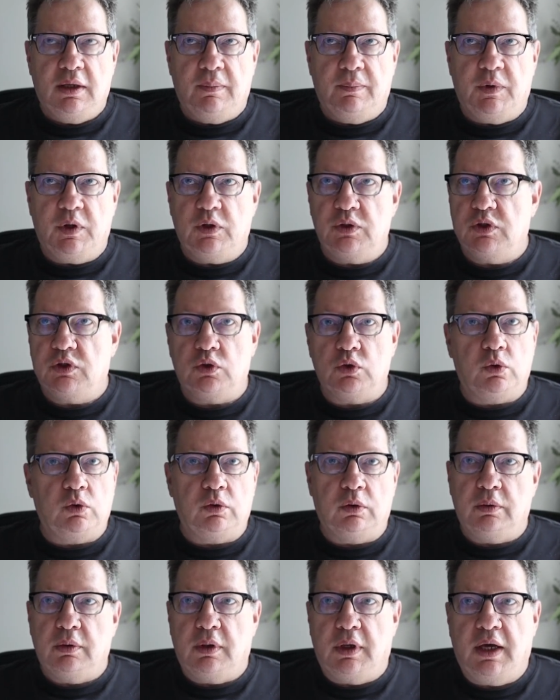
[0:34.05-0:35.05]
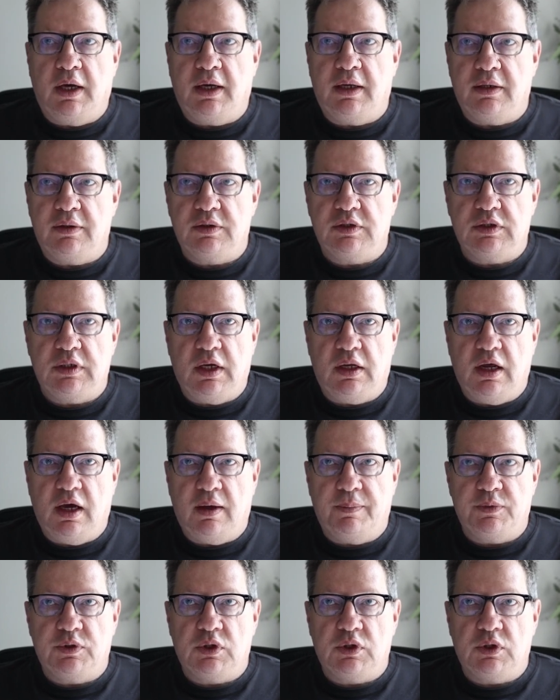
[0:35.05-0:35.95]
because it's all kind of set up.